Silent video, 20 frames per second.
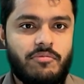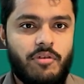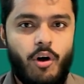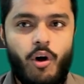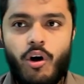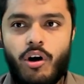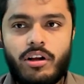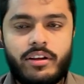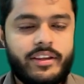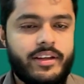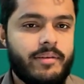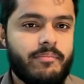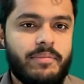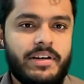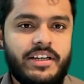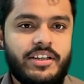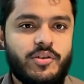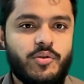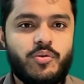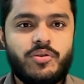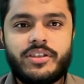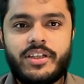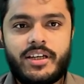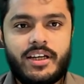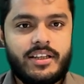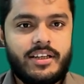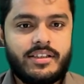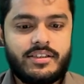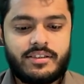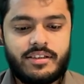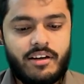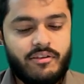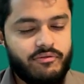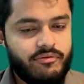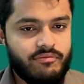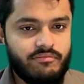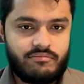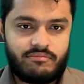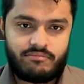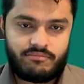all the build tools and other stuff
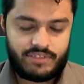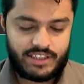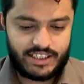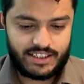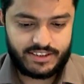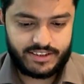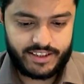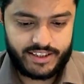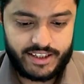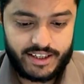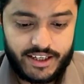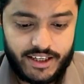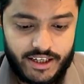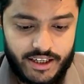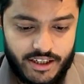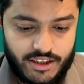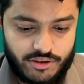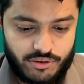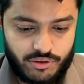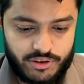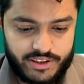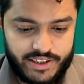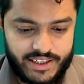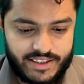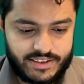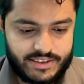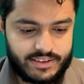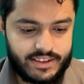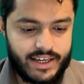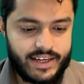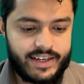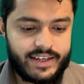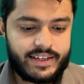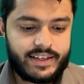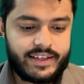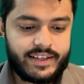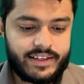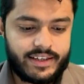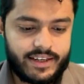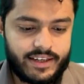easily. So let's
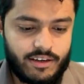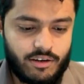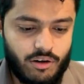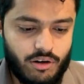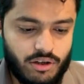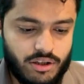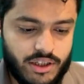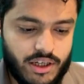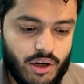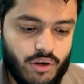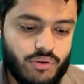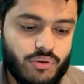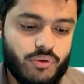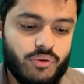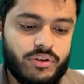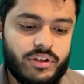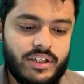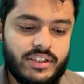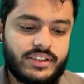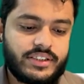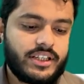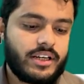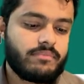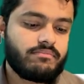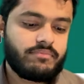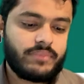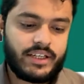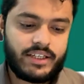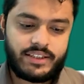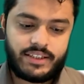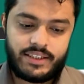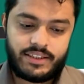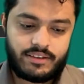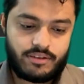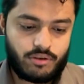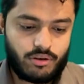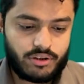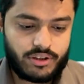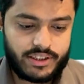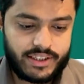directly click on download RustUp
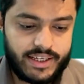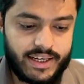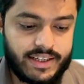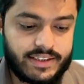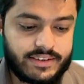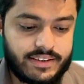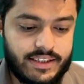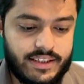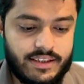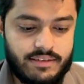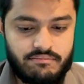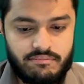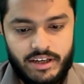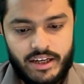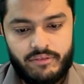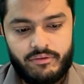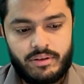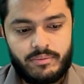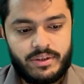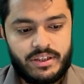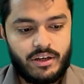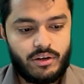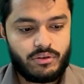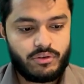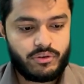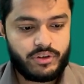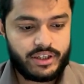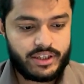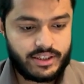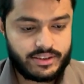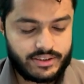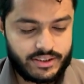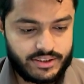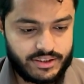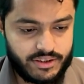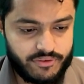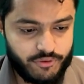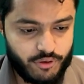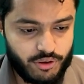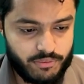init.exe. I will be downloading a
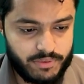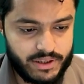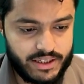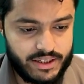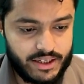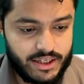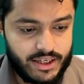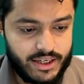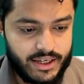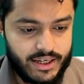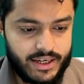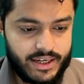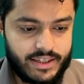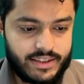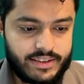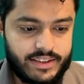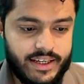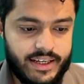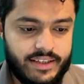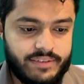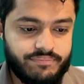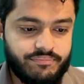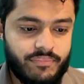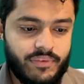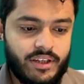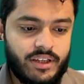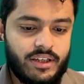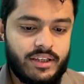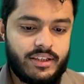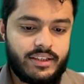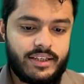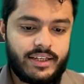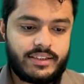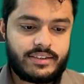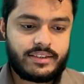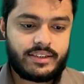64-bit and then let's